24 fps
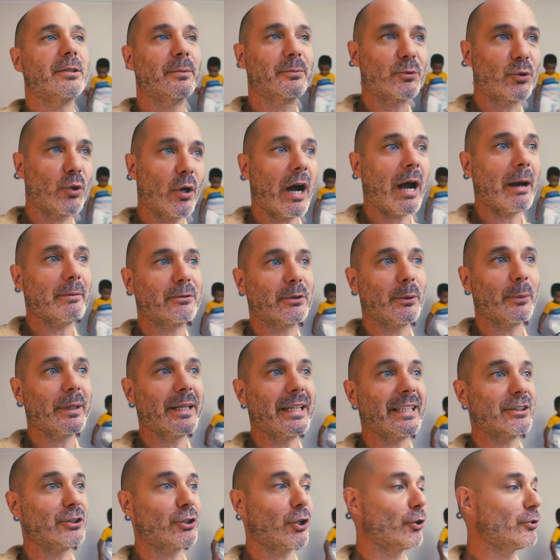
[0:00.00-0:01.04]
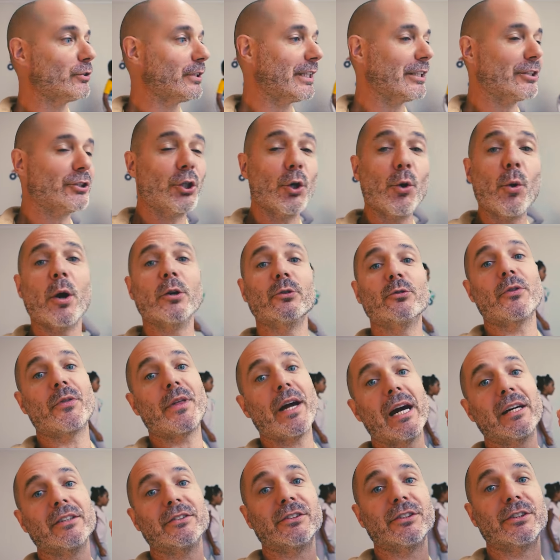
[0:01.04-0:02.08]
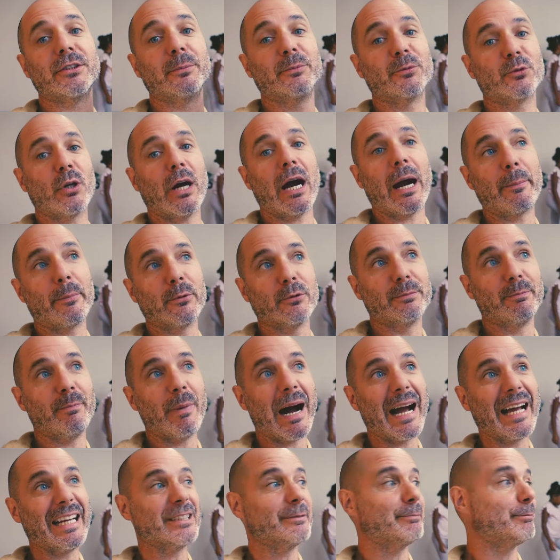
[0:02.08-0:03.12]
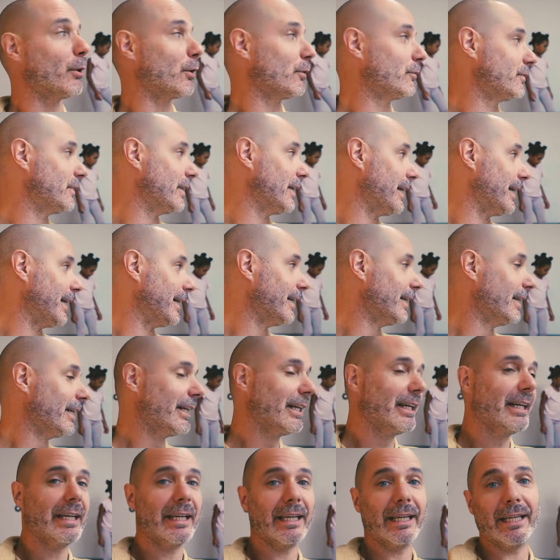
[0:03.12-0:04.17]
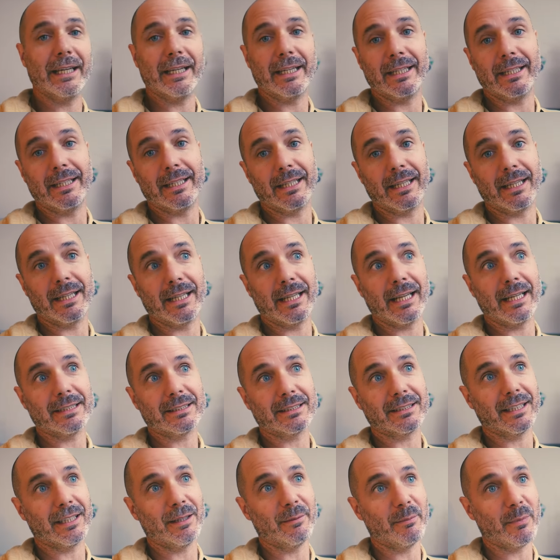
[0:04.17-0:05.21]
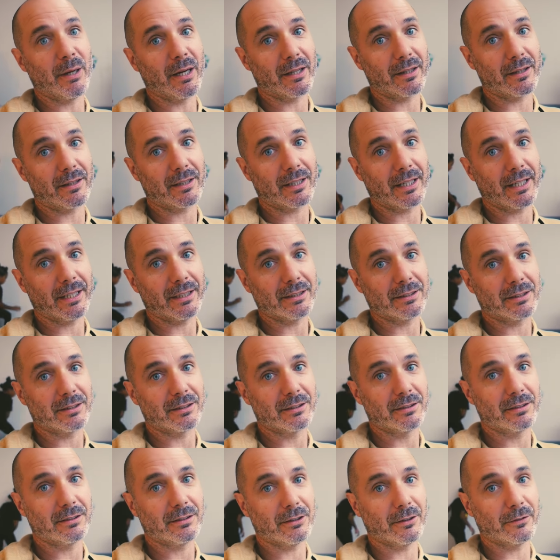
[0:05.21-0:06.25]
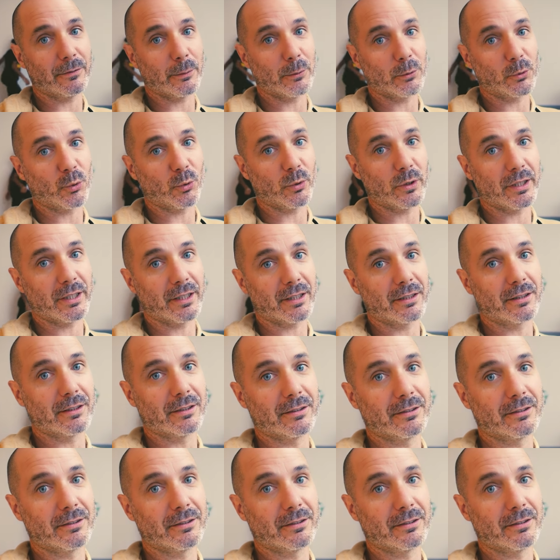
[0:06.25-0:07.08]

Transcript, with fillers: Subscribe so we get Jersey to 200,000 subscribers by his birthday in less than a month, guys. November 20th.